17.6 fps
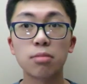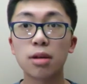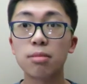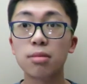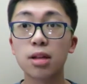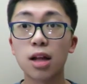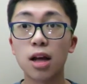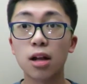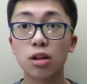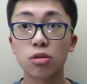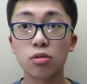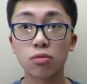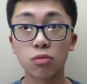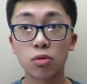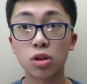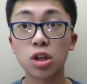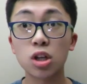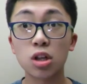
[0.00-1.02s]
maybe that
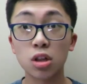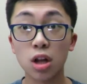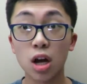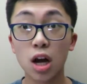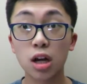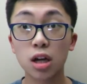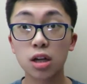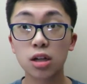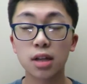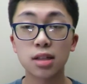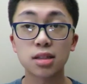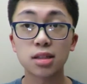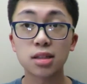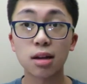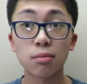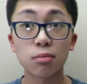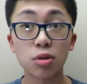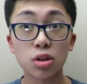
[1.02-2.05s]
rookie luck that
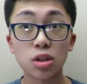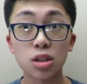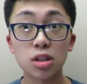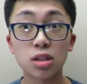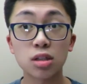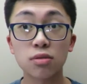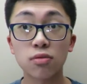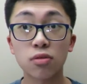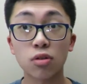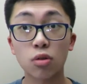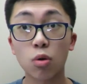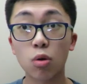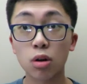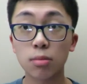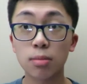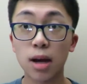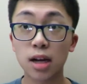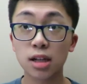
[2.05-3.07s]
some rookies for
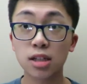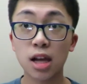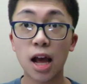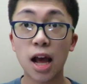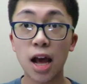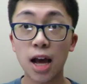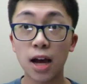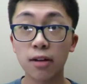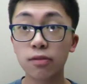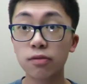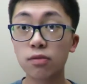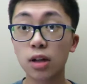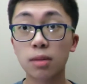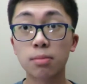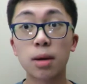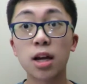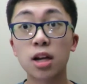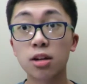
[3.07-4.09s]
quarterbacks have,
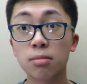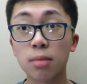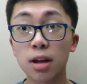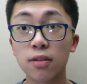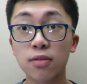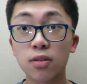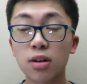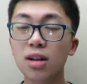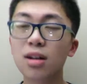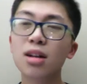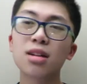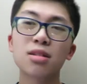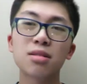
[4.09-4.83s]
like Baker Mayfield.